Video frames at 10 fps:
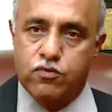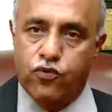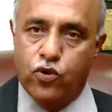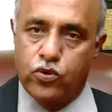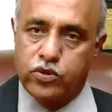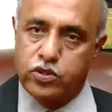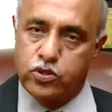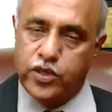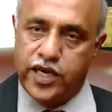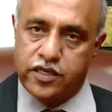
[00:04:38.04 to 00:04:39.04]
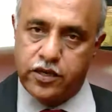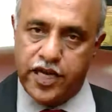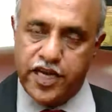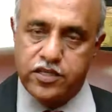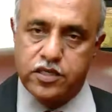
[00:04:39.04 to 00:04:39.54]
Four, to
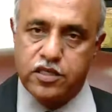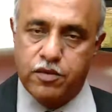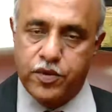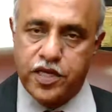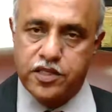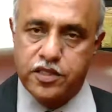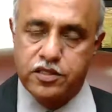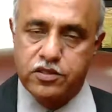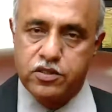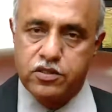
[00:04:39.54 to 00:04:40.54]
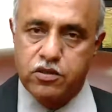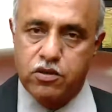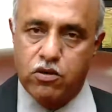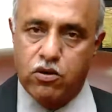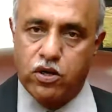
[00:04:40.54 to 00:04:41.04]
encourage the patients
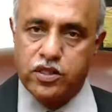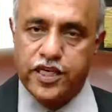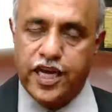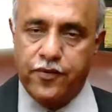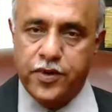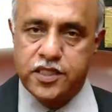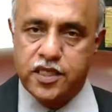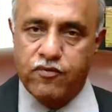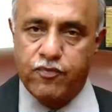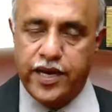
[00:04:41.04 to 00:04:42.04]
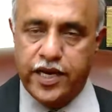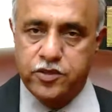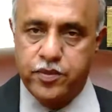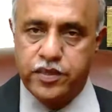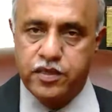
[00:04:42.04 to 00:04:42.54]
on the diabetes
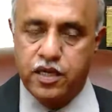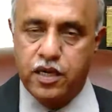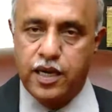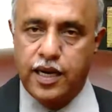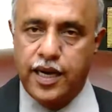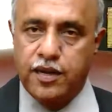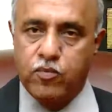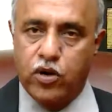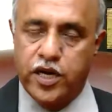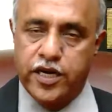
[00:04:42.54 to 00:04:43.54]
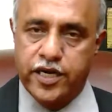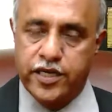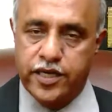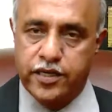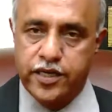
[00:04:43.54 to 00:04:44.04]
self-management and monitoring
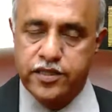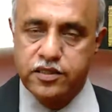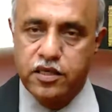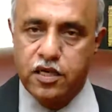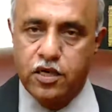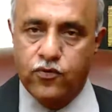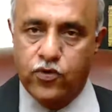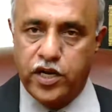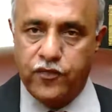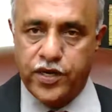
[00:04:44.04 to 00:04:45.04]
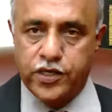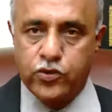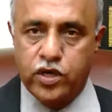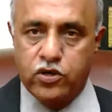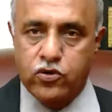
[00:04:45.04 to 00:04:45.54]
techniques for
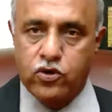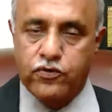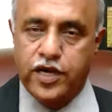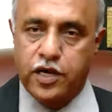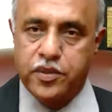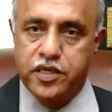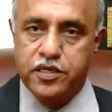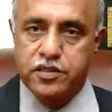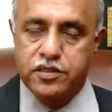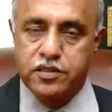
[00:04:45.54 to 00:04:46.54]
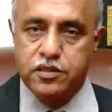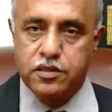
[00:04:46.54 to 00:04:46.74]
effective control of diabetes.